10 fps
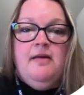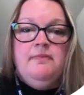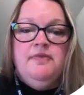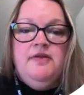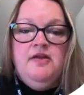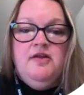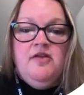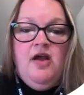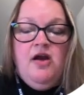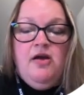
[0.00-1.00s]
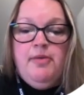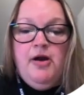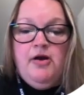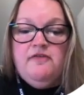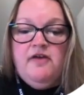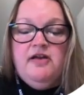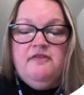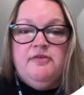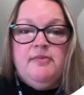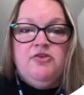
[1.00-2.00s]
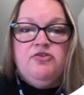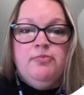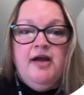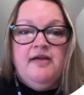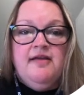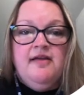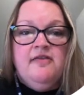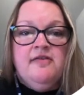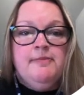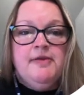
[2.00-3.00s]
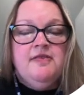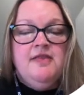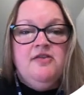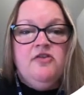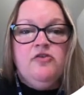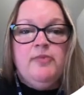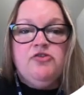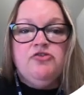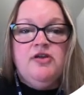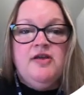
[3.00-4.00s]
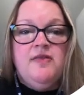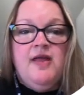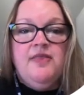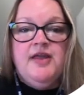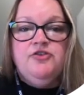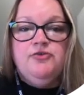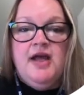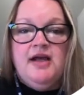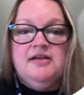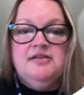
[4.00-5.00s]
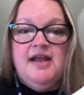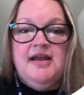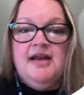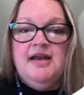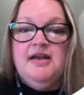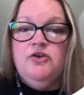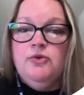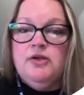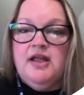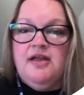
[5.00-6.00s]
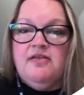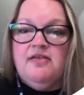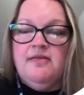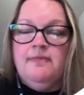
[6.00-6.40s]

these are a part of our inflammation process, but these are special in that they do not contain any nucleus.